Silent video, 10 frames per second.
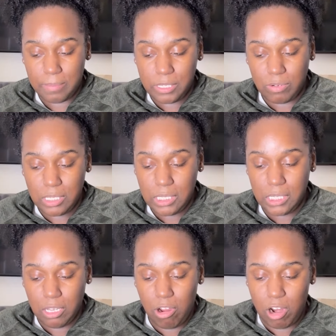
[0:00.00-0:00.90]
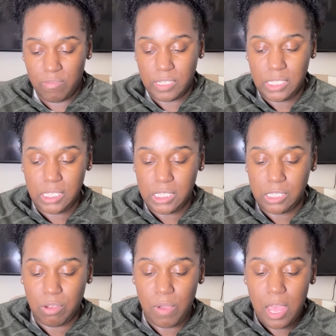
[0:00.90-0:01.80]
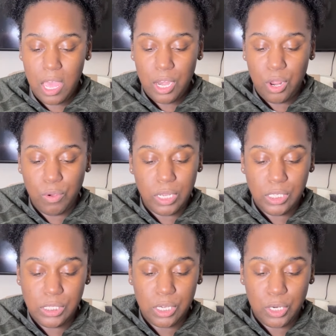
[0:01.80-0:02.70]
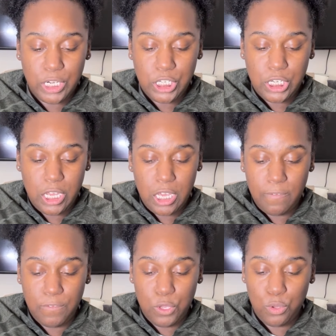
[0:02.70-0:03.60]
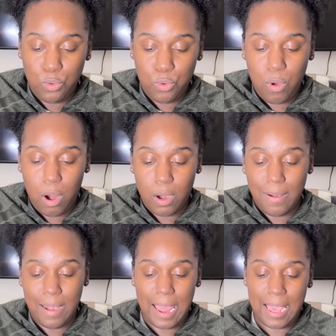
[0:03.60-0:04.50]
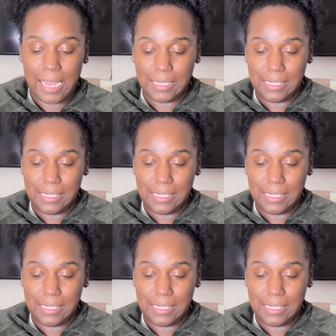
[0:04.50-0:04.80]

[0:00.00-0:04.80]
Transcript: So this isn't your harvest season. So don't get discouraged if you are not